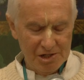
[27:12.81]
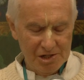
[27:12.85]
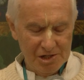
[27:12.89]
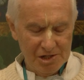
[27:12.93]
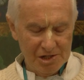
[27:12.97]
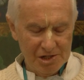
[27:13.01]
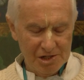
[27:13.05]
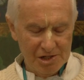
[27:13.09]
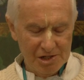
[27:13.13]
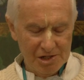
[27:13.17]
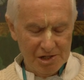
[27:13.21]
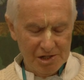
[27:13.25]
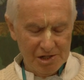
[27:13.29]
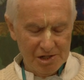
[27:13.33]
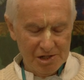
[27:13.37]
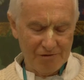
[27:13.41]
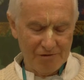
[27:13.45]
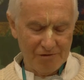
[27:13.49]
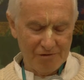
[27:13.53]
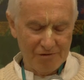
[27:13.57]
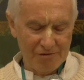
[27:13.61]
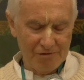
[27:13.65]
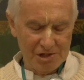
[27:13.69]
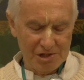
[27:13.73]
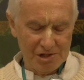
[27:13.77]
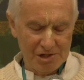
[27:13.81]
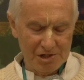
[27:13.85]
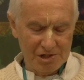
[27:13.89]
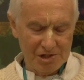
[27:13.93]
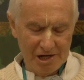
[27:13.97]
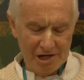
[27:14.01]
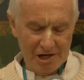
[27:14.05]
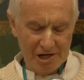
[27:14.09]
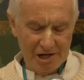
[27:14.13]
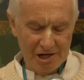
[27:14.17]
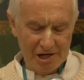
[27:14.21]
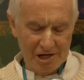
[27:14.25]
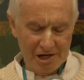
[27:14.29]
Prabhupada's health
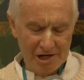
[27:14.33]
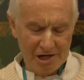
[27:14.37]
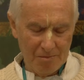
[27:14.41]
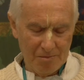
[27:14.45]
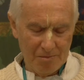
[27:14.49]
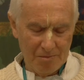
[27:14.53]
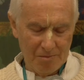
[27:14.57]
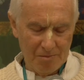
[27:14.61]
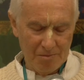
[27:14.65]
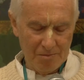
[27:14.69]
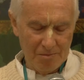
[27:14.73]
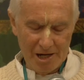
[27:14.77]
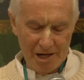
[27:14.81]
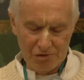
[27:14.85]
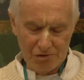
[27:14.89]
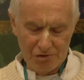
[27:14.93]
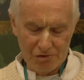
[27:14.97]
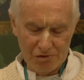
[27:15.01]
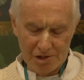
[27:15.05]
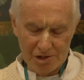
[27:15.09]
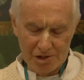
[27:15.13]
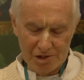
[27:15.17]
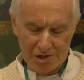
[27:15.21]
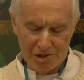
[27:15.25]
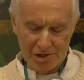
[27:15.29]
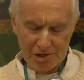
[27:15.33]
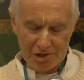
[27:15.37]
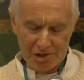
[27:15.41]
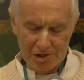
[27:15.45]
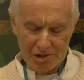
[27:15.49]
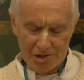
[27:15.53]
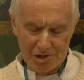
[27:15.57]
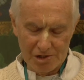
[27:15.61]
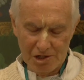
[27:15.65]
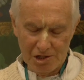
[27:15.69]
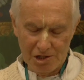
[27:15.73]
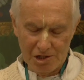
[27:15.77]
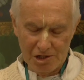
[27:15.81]
continued to
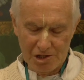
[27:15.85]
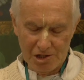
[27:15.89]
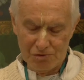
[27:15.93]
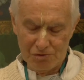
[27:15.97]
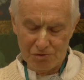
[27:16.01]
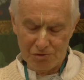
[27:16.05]
deteriorate,